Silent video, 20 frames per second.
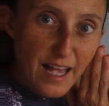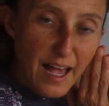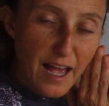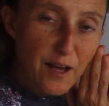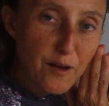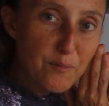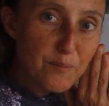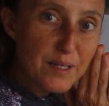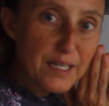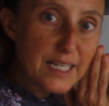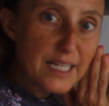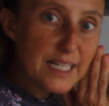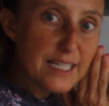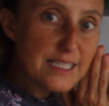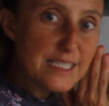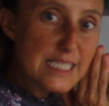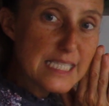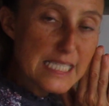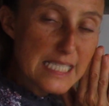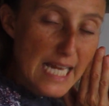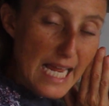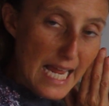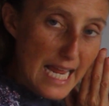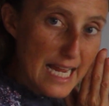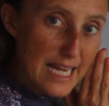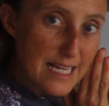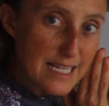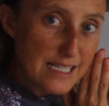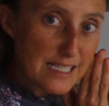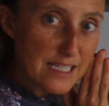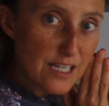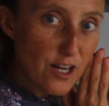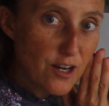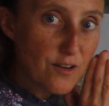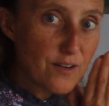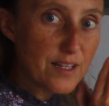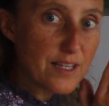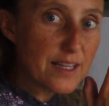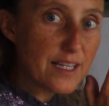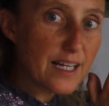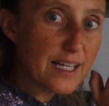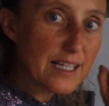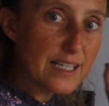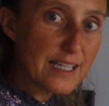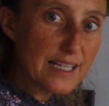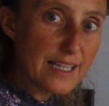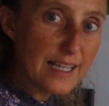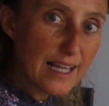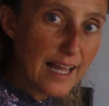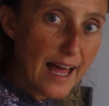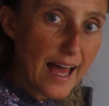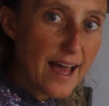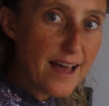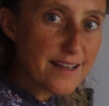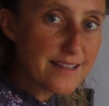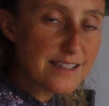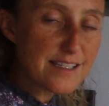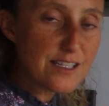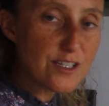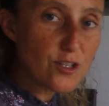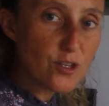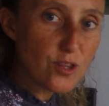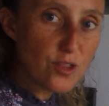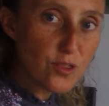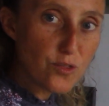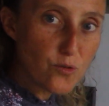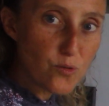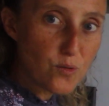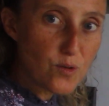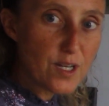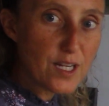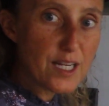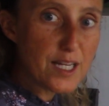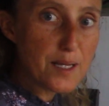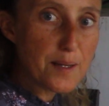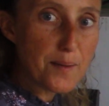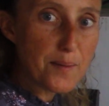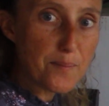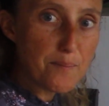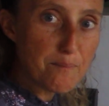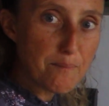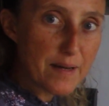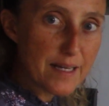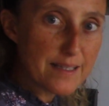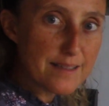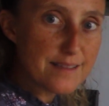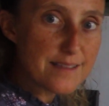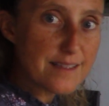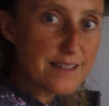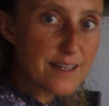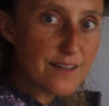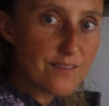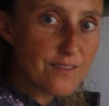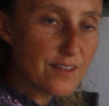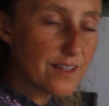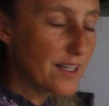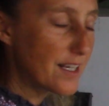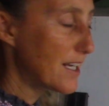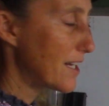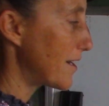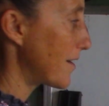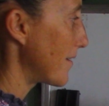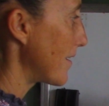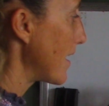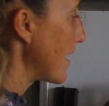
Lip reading: how many days are in the last 3 months of the year?